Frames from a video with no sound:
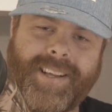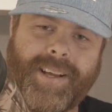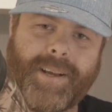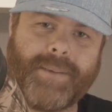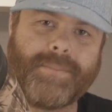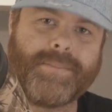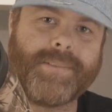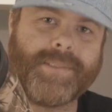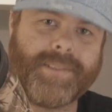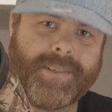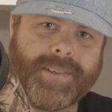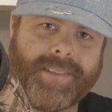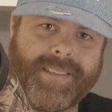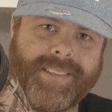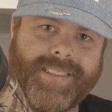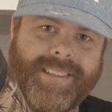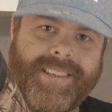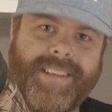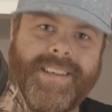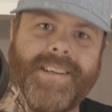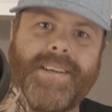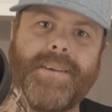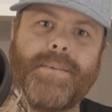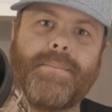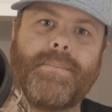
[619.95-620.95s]
I'm sorry,
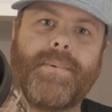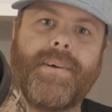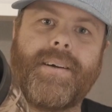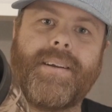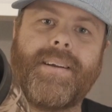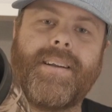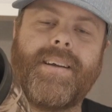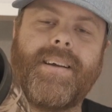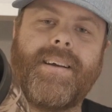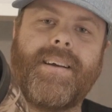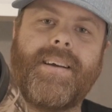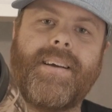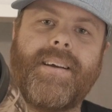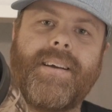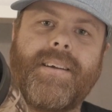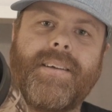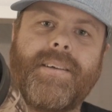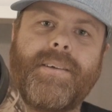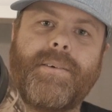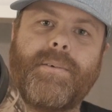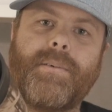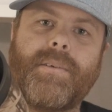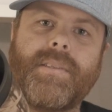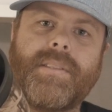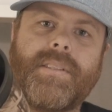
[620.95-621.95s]
but
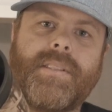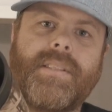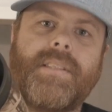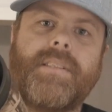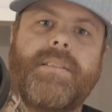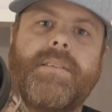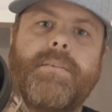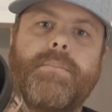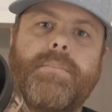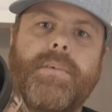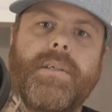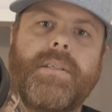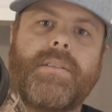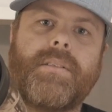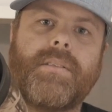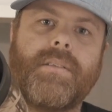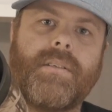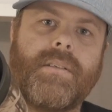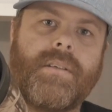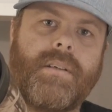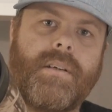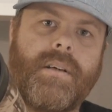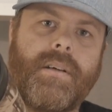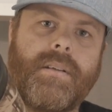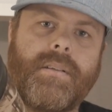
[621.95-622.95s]
you will see some
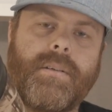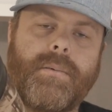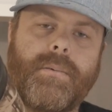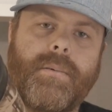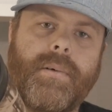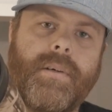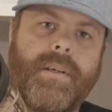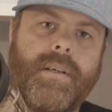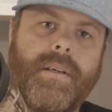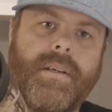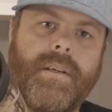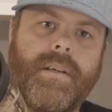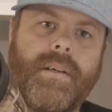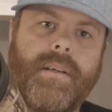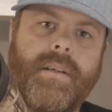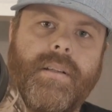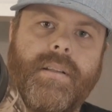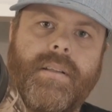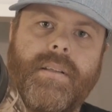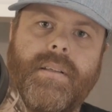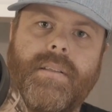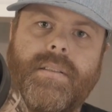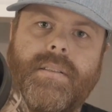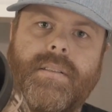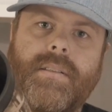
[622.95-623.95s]
picture on the way
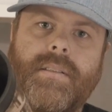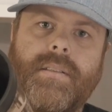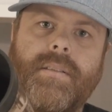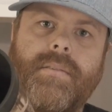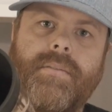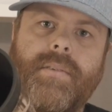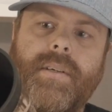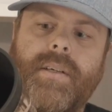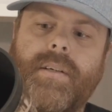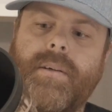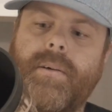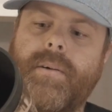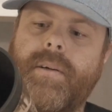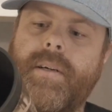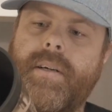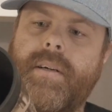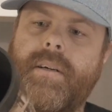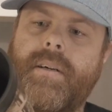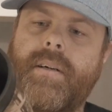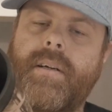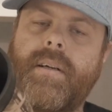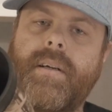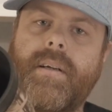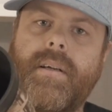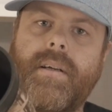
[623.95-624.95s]
this video
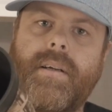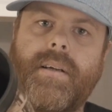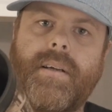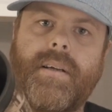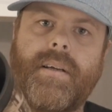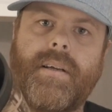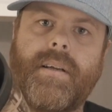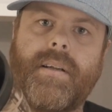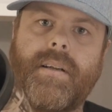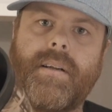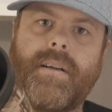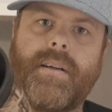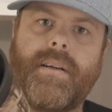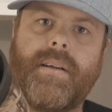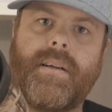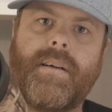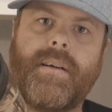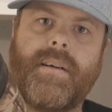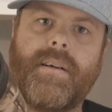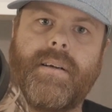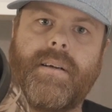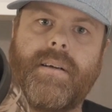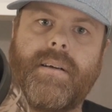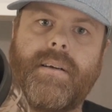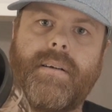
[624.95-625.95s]
here, and
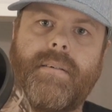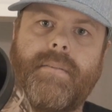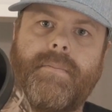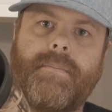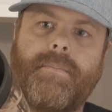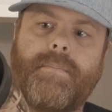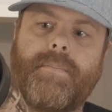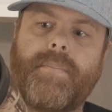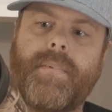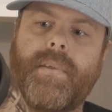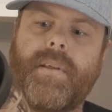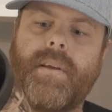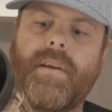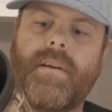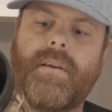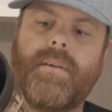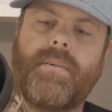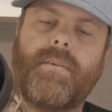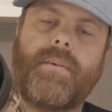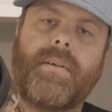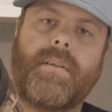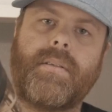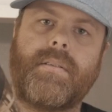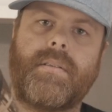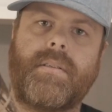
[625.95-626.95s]
yeah,
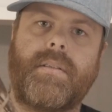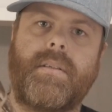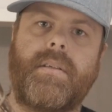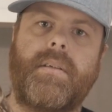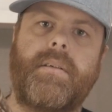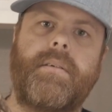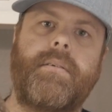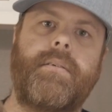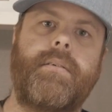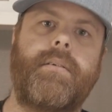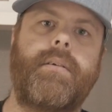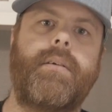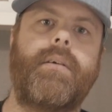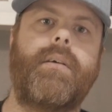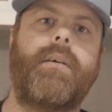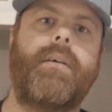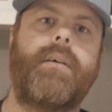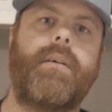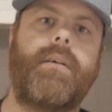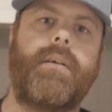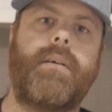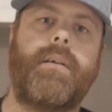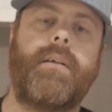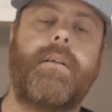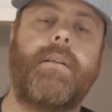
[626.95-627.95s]
you can see
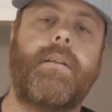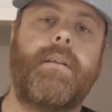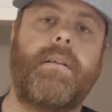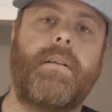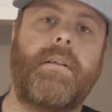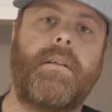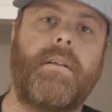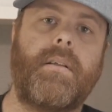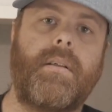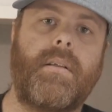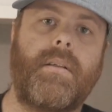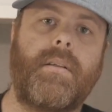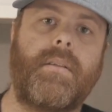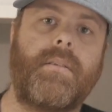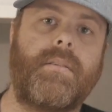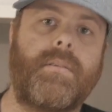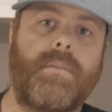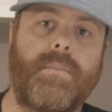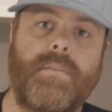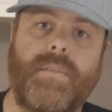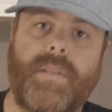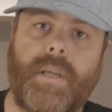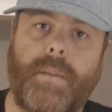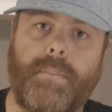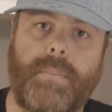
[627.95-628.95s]

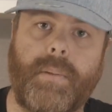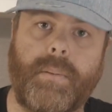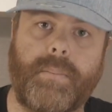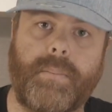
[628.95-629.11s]
some sample